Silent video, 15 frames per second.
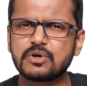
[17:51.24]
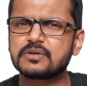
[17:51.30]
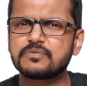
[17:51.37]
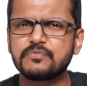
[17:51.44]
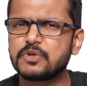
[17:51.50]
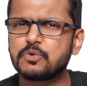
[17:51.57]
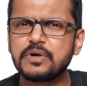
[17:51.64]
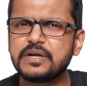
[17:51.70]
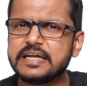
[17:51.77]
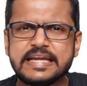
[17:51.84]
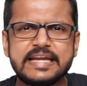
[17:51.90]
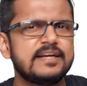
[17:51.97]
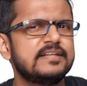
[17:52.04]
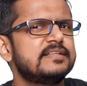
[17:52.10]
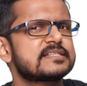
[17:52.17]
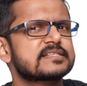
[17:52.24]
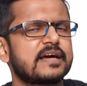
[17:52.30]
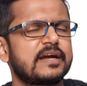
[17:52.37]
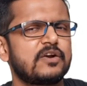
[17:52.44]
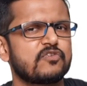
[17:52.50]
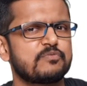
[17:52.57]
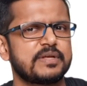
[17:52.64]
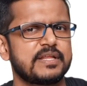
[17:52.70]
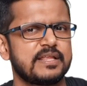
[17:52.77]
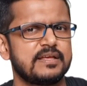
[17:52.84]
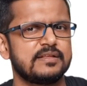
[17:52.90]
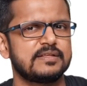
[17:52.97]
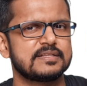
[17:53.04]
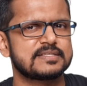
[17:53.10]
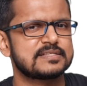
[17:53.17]
we don't need this kind of money.
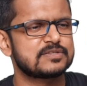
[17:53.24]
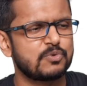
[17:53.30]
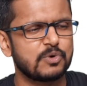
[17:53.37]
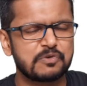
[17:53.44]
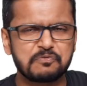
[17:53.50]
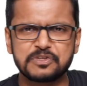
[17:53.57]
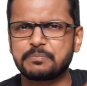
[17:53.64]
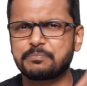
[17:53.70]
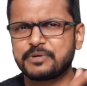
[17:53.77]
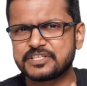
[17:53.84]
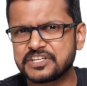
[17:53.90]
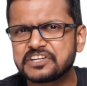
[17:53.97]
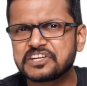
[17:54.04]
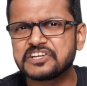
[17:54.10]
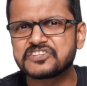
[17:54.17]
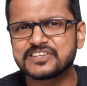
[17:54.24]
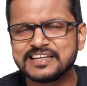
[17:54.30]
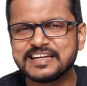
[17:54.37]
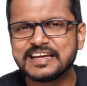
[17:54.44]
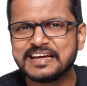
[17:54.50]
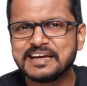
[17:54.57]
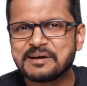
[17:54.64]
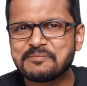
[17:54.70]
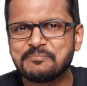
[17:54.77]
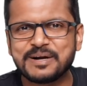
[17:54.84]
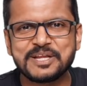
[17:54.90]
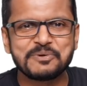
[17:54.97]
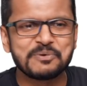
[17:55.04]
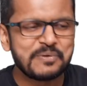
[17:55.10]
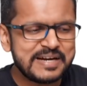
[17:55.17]
This is good for the presentation, but
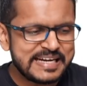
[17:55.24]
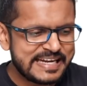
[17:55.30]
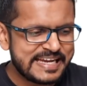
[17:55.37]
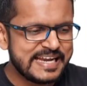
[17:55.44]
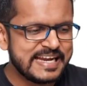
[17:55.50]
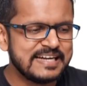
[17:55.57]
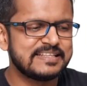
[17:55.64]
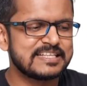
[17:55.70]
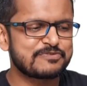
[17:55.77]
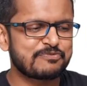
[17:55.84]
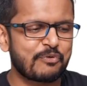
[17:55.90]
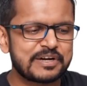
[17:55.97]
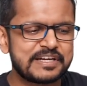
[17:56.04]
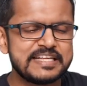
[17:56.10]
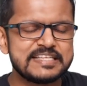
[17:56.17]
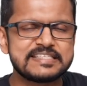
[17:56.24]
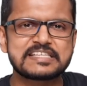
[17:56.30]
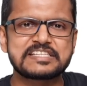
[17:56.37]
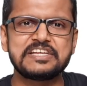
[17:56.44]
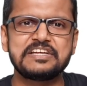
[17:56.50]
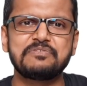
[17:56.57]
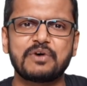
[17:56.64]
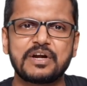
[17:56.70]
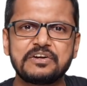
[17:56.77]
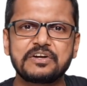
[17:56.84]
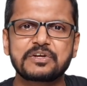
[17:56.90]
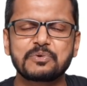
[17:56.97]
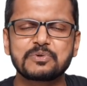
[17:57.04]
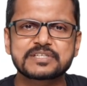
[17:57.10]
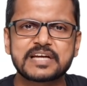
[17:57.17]
you don't need this 40, 60, 100
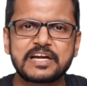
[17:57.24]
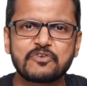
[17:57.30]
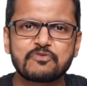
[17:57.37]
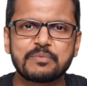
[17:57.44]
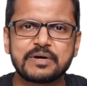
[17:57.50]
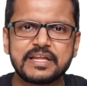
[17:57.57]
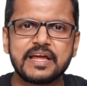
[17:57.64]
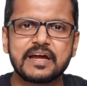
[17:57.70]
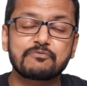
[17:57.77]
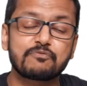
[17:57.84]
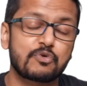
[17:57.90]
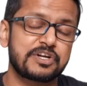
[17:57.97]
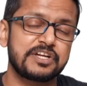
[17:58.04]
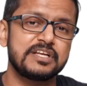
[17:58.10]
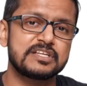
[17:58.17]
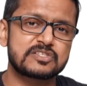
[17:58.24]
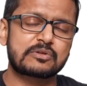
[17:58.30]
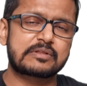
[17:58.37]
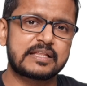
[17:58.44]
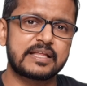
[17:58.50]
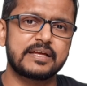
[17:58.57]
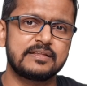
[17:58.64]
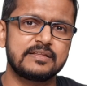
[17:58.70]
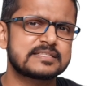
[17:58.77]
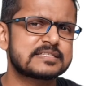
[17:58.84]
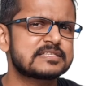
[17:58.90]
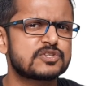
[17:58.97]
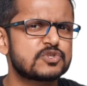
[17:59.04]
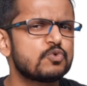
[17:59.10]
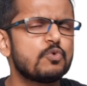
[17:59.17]
crores kind of money at 40 years down the line. This
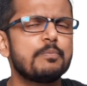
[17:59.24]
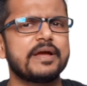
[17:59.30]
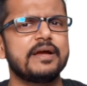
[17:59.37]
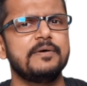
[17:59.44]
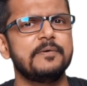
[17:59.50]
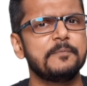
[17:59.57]
is too big.